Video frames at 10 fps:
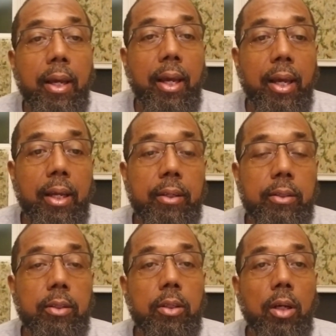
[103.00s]
And
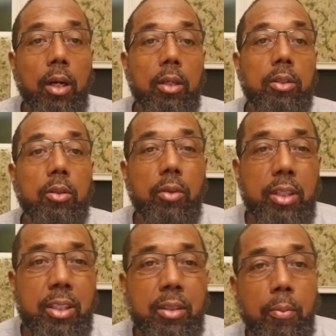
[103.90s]
so this
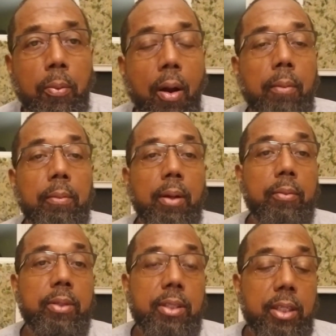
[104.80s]
is a problem that we
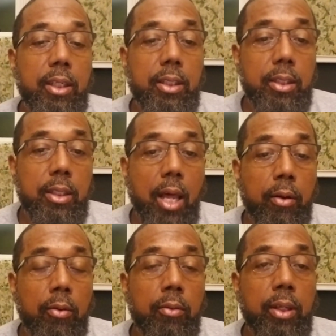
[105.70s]
see not
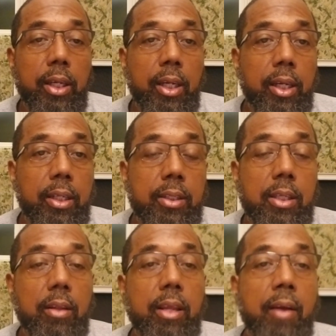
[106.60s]
only in
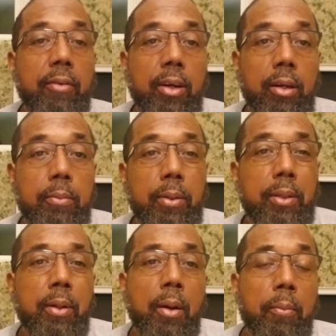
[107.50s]
South Africa, but
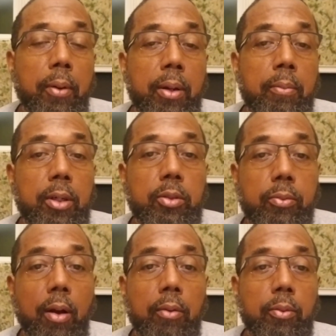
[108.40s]
pretty much
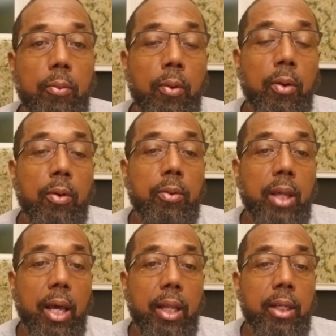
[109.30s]
throughout the world,
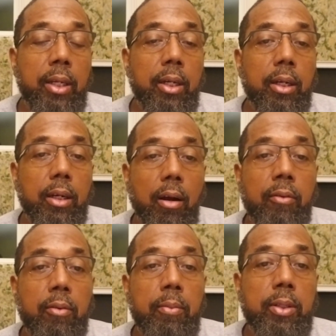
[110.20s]
that
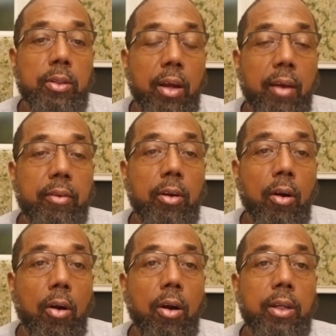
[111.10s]
governments are having a
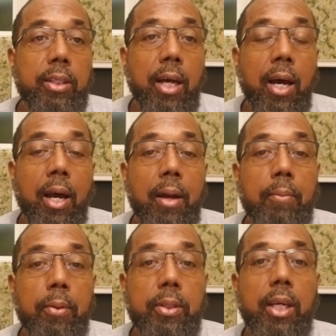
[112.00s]
hard time
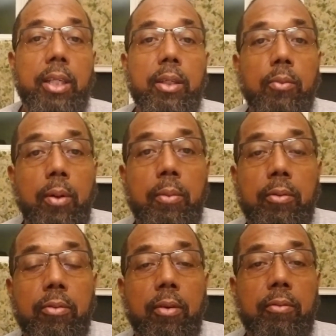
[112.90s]
protecting women
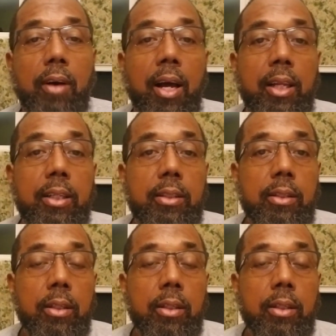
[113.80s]
from violence,